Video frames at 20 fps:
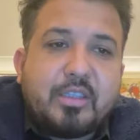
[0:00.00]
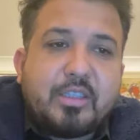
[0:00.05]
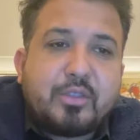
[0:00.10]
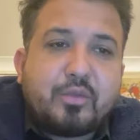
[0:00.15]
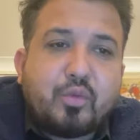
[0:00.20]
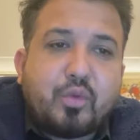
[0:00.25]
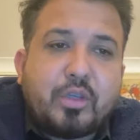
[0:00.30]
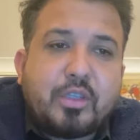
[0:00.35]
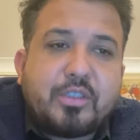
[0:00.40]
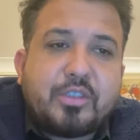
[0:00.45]

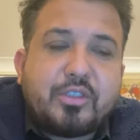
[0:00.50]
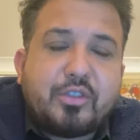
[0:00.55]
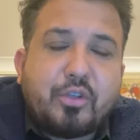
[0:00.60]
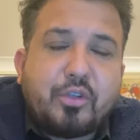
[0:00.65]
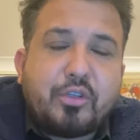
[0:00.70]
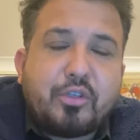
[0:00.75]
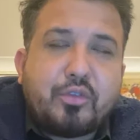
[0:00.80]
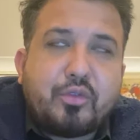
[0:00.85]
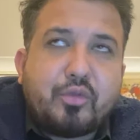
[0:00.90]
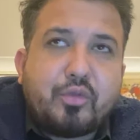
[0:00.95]
This was
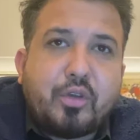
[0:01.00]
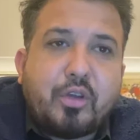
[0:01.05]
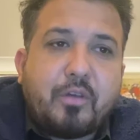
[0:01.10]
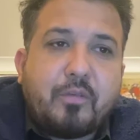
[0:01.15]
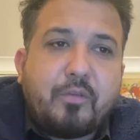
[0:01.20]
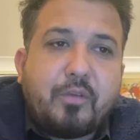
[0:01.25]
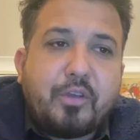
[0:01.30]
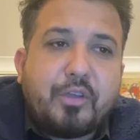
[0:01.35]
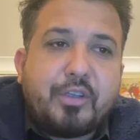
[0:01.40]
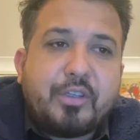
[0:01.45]
done to
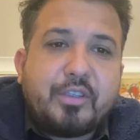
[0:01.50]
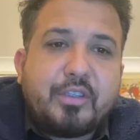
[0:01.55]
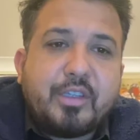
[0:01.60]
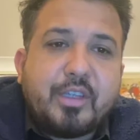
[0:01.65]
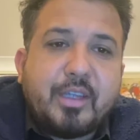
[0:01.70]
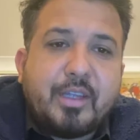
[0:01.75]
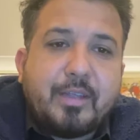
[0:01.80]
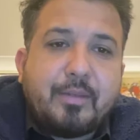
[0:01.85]
avoid